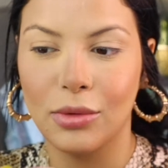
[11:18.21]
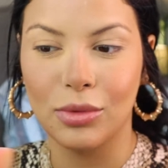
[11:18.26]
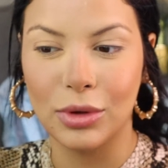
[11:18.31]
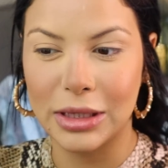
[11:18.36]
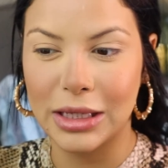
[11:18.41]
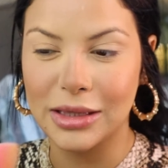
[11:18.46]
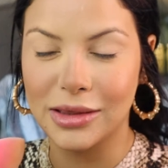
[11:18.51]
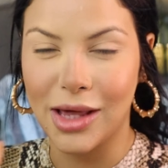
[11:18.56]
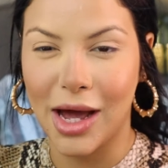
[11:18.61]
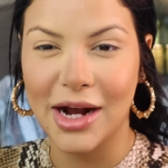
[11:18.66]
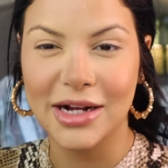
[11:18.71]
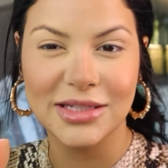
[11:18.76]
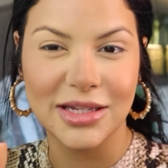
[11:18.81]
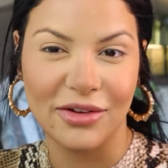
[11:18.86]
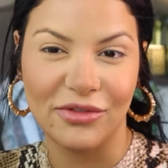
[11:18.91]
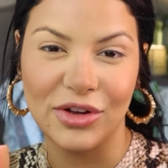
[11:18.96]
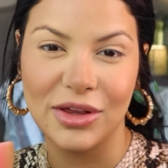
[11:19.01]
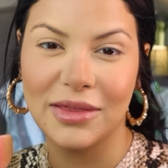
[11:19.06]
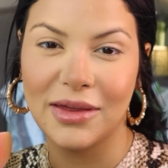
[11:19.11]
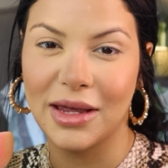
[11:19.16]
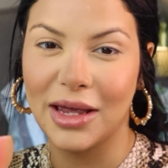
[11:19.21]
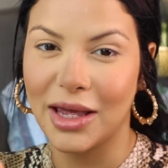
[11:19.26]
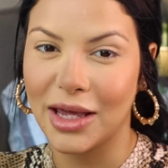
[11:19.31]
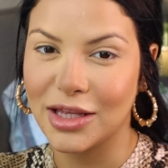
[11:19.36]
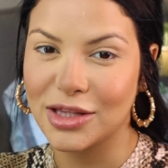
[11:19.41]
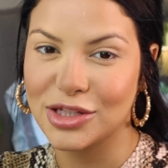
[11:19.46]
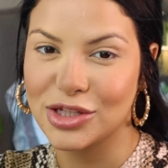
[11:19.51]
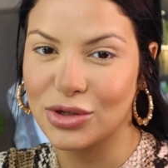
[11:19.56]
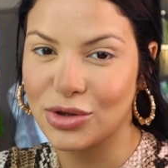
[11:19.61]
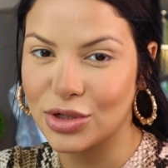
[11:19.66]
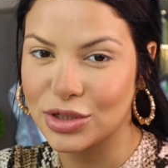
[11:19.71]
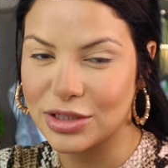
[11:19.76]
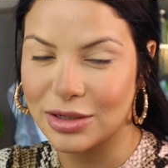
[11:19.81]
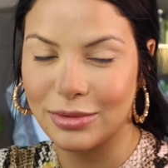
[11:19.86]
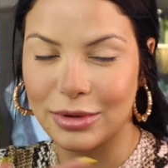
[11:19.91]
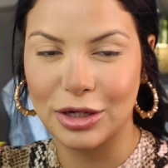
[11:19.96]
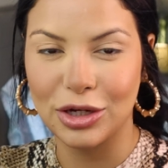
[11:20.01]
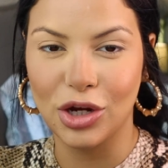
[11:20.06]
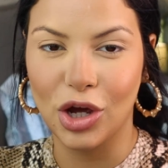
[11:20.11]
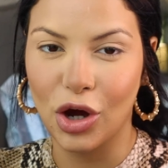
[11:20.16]
really locks everything in, so there's
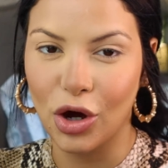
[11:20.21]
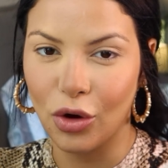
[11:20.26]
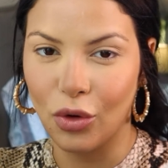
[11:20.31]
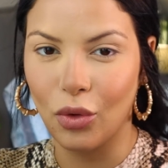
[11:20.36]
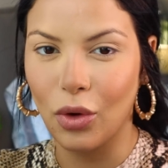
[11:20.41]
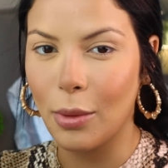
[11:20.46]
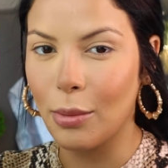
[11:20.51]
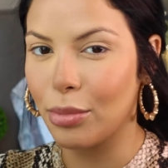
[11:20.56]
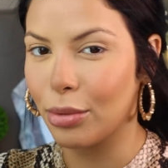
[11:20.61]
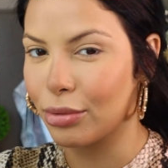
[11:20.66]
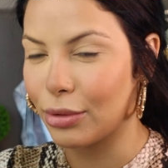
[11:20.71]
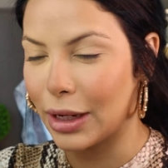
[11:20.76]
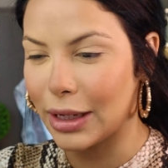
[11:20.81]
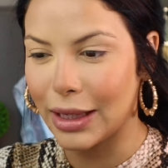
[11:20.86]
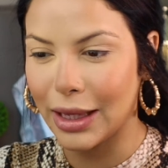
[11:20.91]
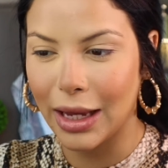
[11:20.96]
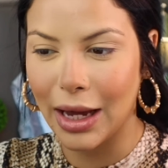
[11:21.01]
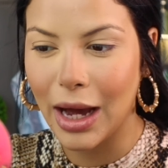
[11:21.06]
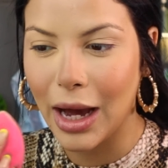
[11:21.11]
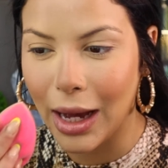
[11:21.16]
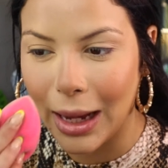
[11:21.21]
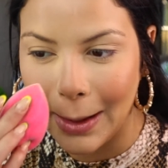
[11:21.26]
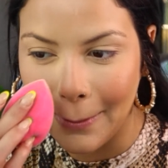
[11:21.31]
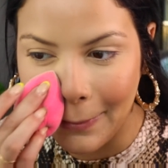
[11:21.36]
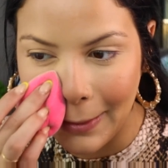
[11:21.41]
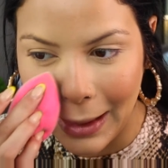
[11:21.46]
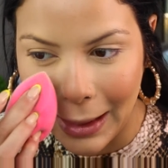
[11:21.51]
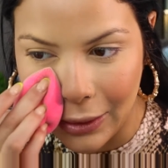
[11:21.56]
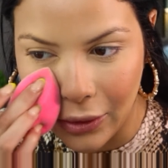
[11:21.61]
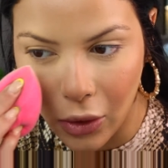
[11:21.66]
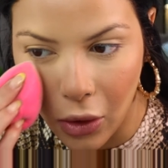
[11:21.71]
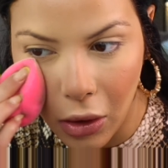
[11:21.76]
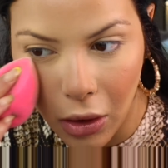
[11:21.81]
gonna be no breaking up at